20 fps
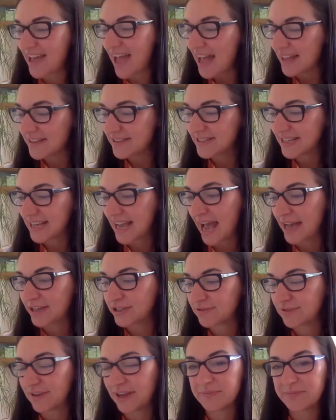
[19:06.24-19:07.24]
add to
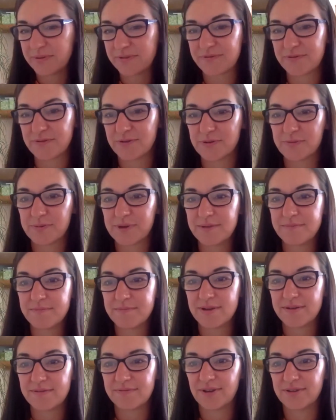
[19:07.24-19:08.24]
cash flow before
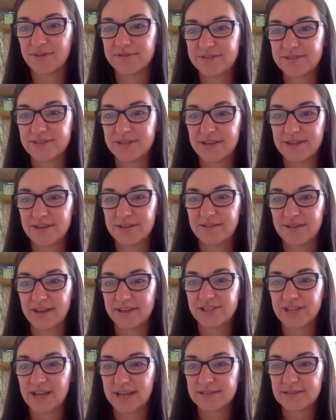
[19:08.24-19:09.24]
to a
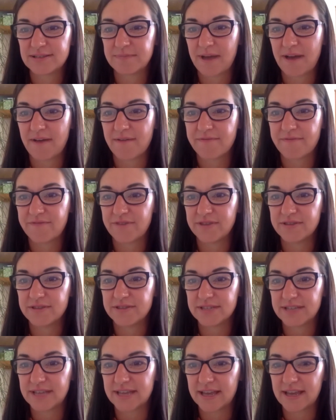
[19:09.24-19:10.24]
chat about
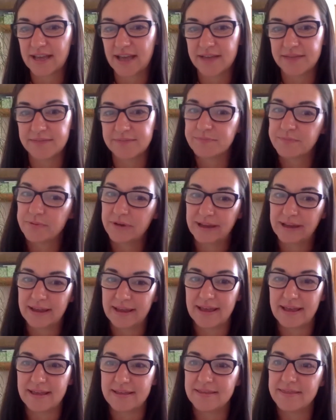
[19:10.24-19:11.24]
funding and bringing
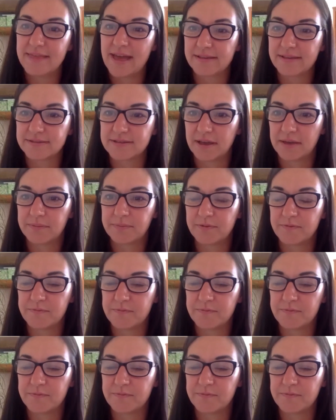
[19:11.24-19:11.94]
in that type of